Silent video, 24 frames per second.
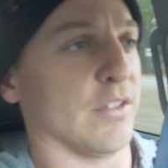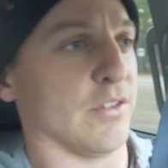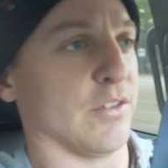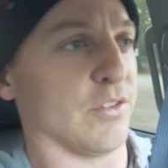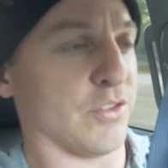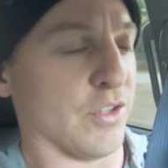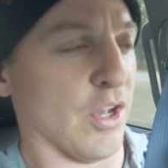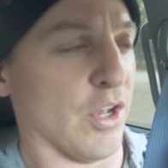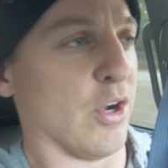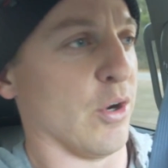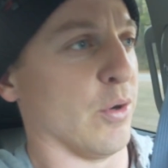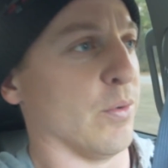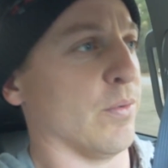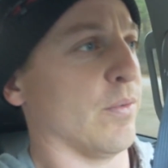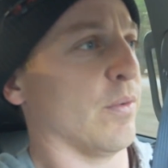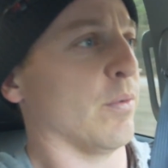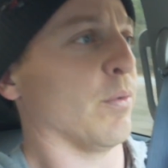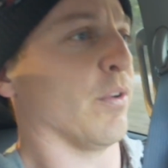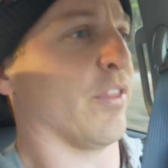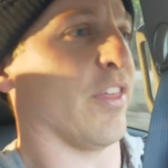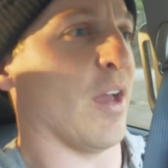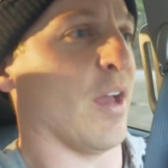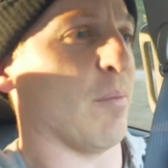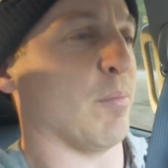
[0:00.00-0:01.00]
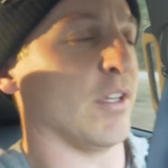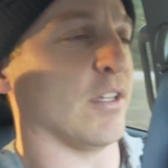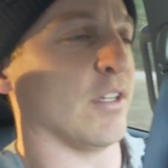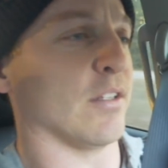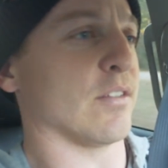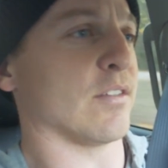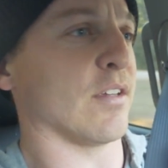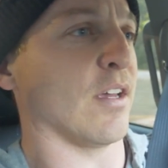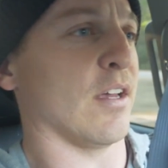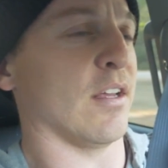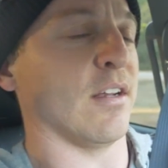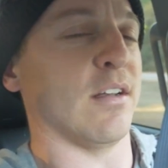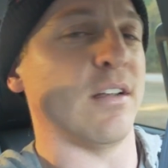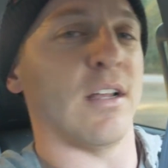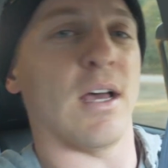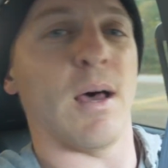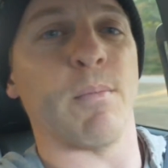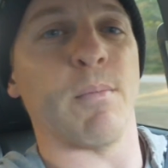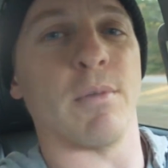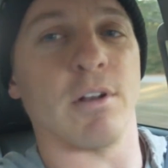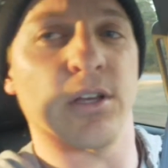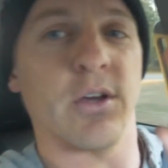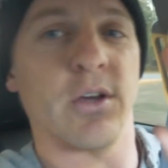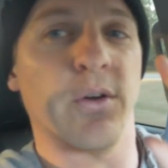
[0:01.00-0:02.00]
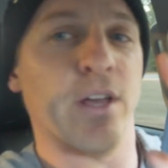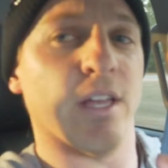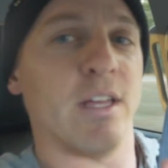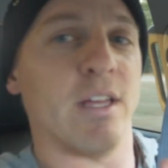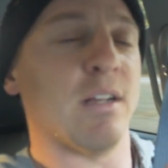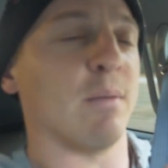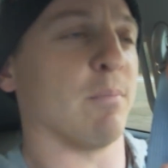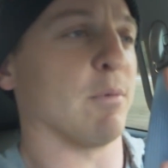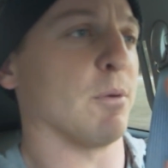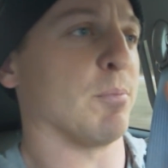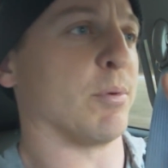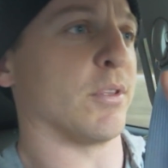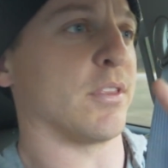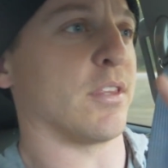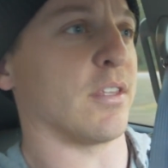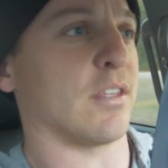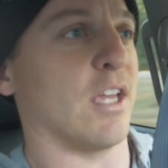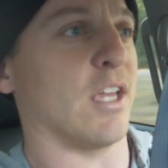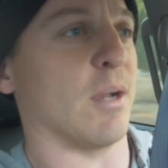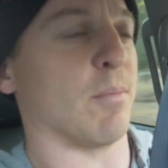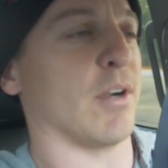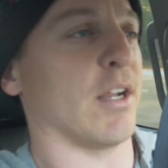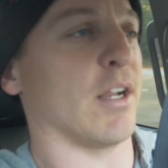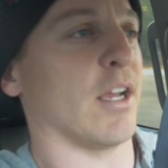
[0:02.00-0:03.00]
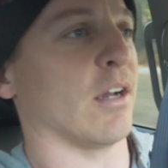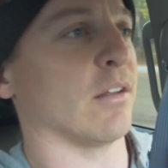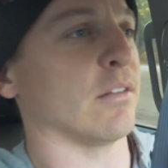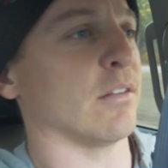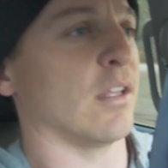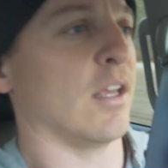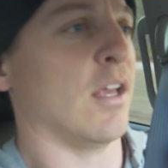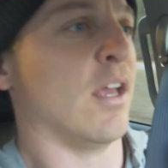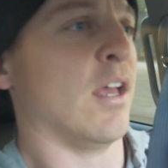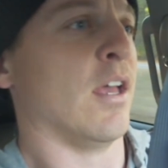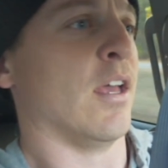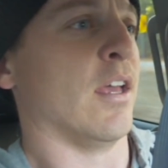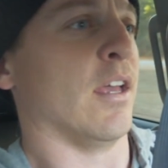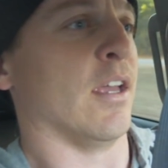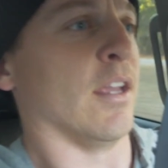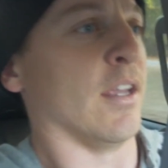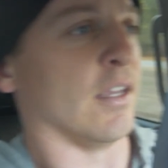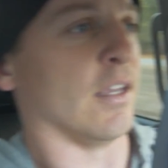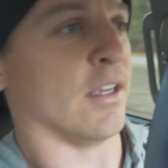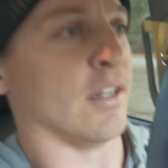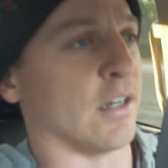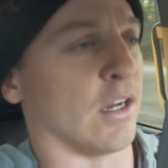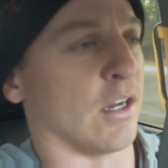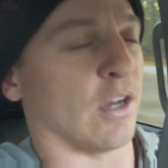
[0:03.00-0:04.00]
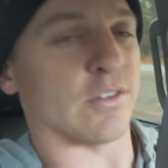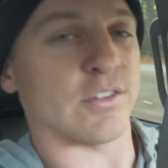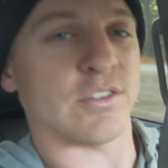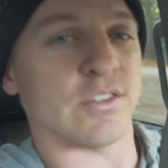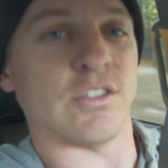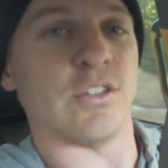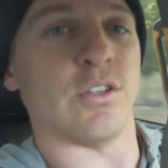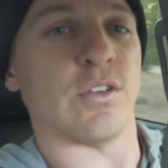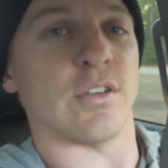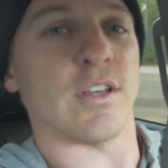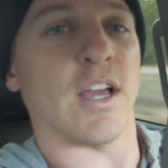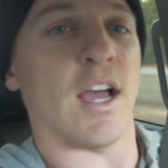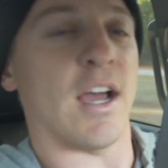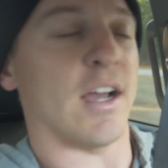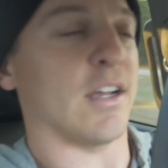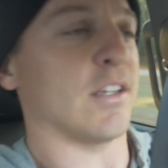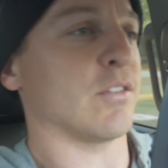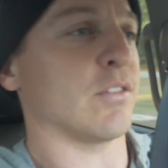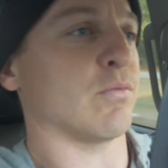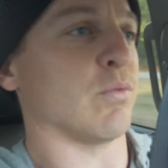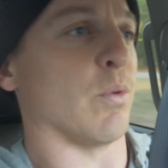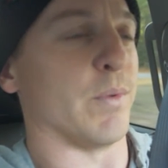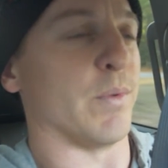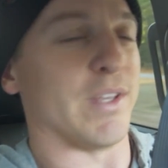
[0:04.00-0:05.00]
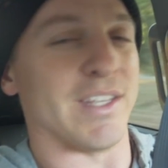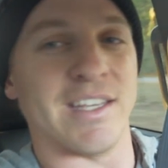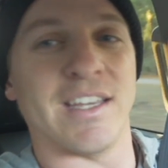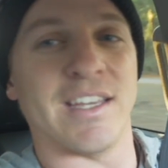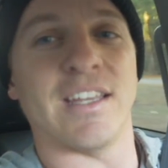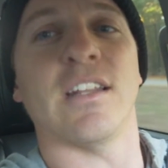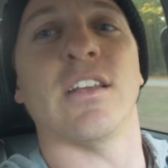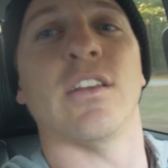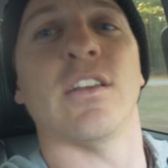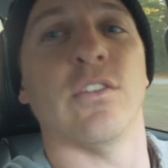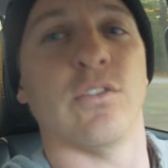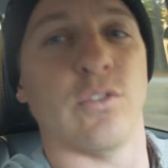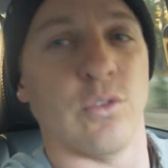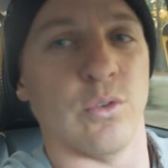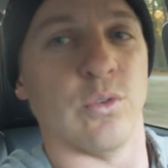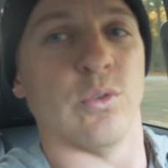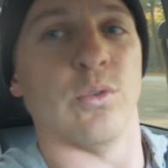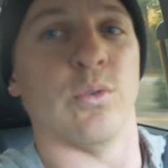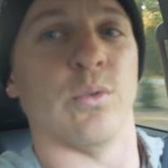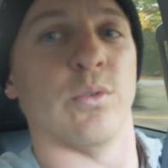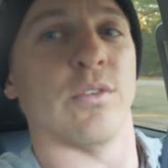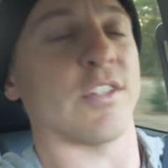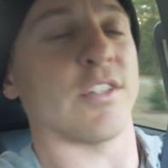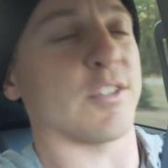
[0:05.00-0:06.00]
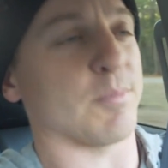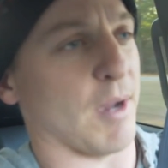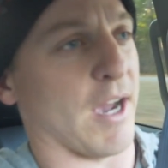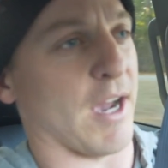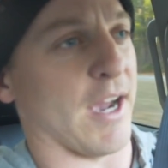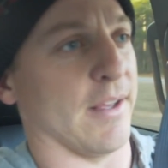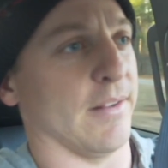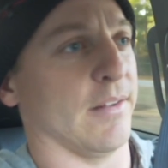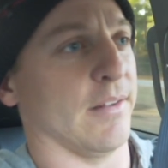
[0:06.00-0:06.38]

So with that being said, I'm gonna go ahead I'm gonna put the camera down and I'll see you guys when we get to the spot.